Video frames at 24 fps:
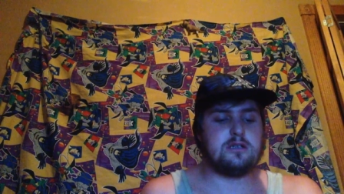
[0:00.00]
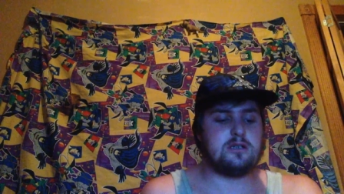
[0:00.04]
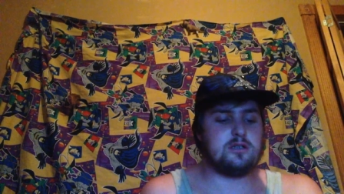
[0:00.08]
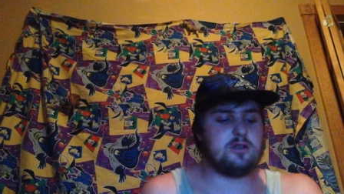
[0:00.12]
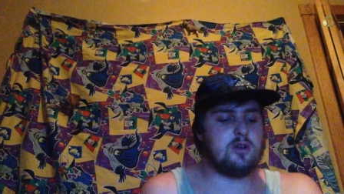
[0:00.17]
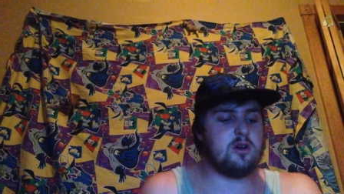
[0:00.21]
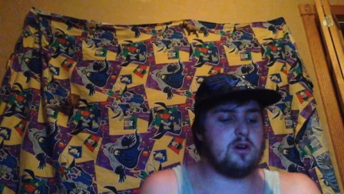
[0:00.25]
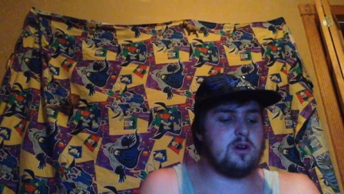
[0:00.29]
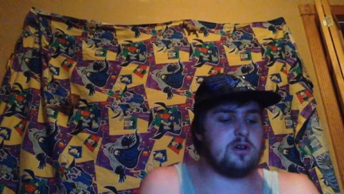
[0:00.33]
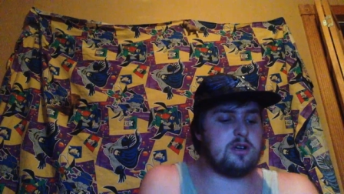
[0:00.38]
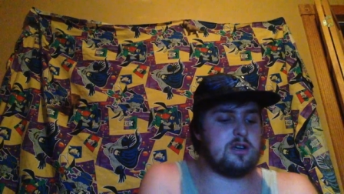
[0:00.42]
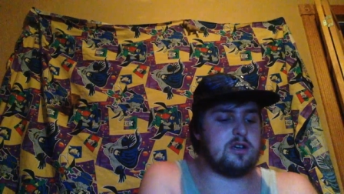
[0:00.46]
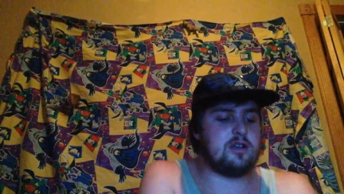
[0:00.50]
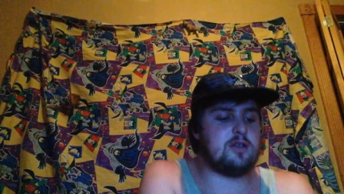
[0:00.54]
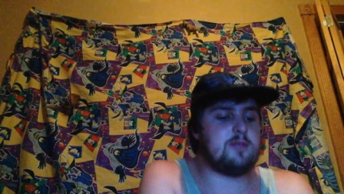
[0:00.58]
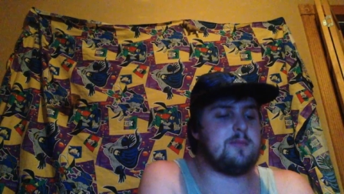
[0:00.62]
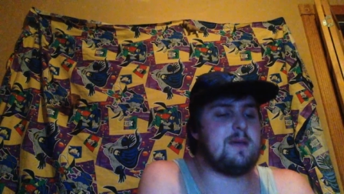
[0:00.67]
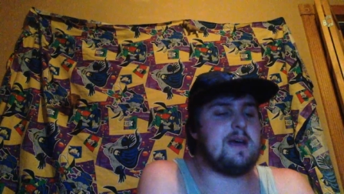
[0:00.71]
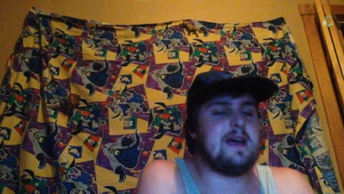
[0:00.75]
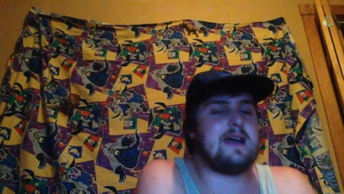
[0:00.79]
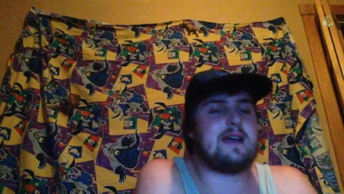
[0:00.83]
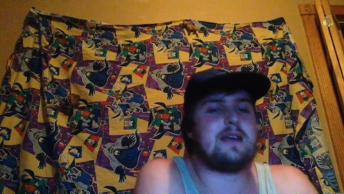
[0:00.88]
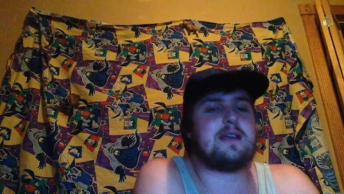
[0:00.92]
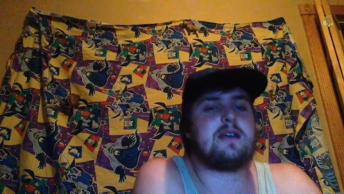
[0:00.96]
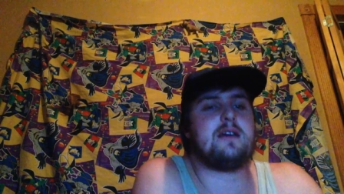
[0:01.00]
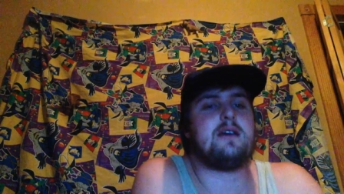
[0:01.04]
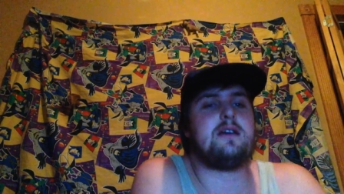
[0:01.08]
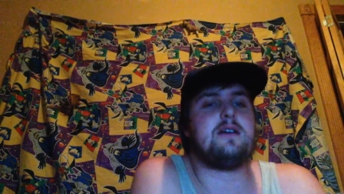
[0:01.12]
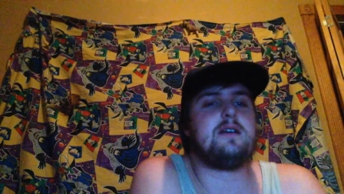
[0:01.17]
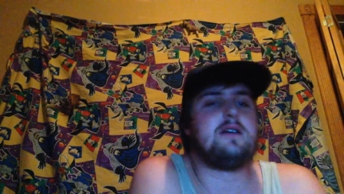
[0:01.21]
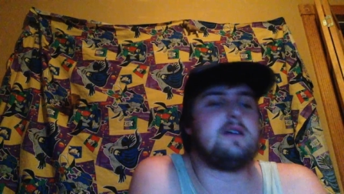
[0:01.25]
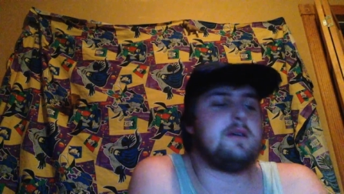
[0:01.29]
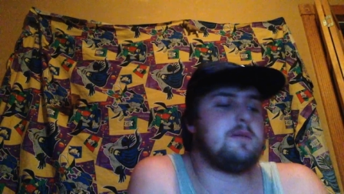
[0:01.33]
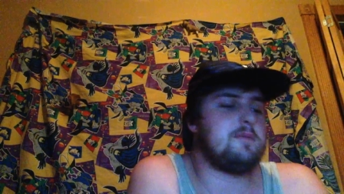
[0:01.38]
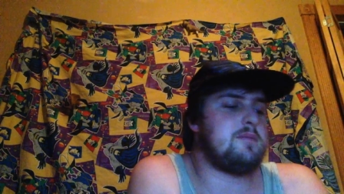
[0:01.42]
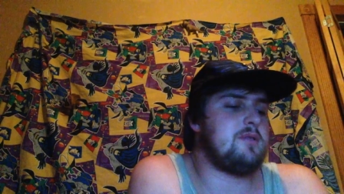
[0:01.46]
talking smack,
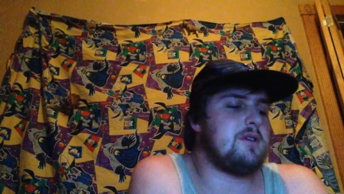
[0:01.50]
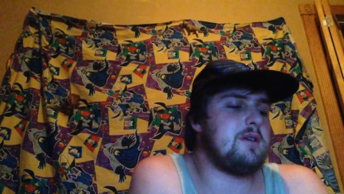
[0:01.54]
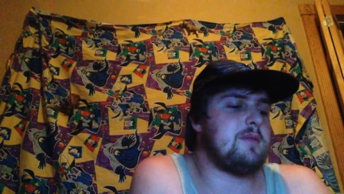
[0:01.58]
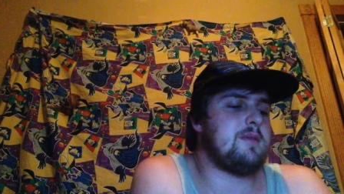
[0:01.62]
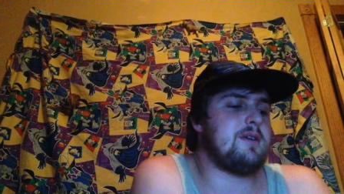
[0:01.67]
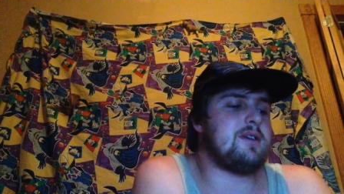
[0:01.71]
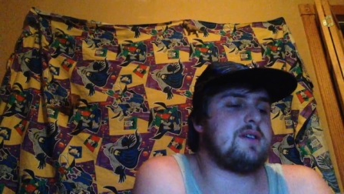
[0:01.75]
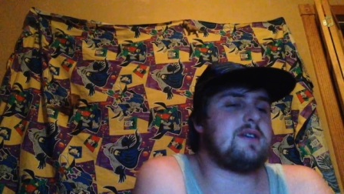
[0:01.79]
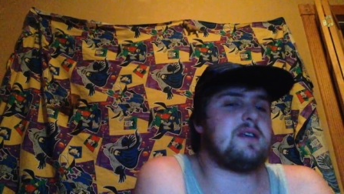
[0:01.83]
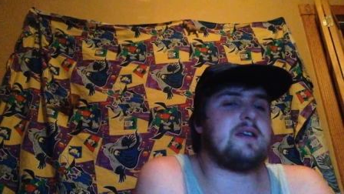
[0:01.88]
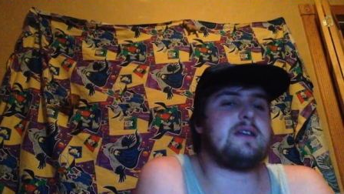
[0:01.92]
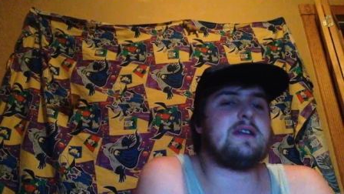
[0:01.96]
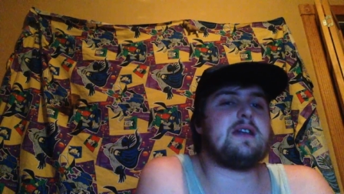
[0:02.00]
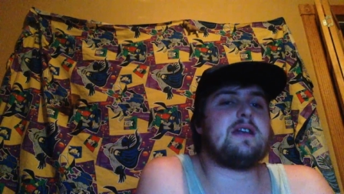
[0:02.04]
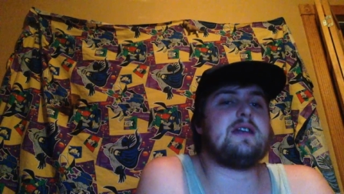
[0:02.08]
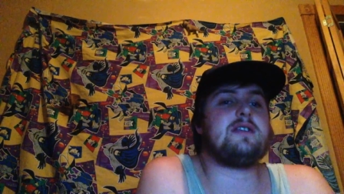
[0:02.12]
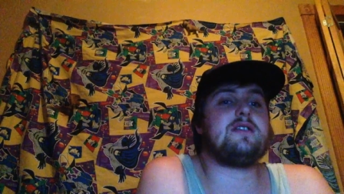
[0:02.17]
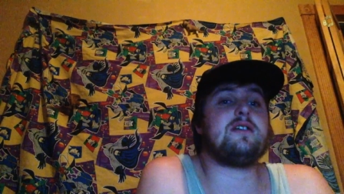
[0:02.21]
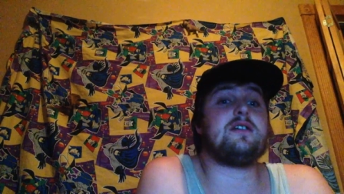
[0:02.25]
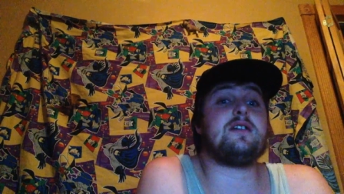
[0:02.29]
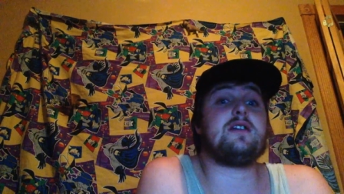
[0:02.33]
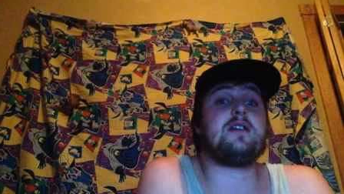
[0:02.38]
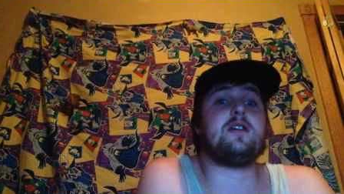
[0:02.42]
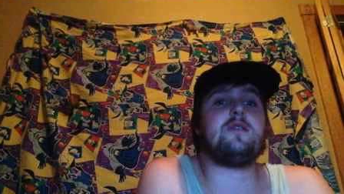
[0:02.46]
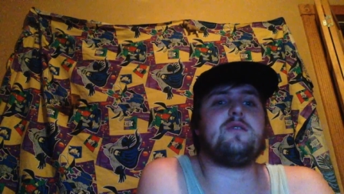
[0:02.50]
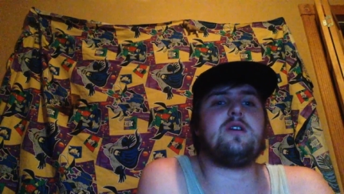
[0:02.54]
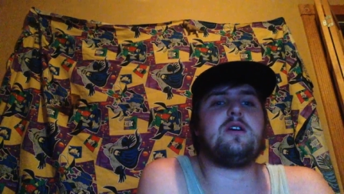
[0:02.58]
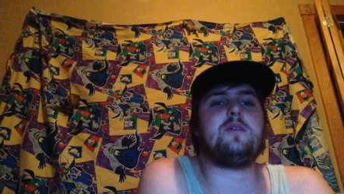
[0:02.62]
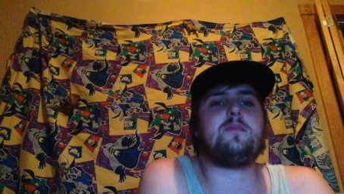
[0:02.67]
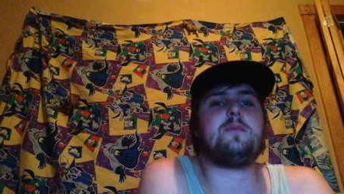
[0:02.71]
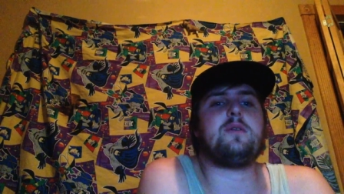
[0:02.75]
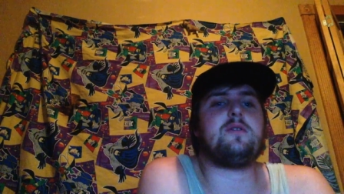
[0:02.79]
pretty much saying that he's going to give up.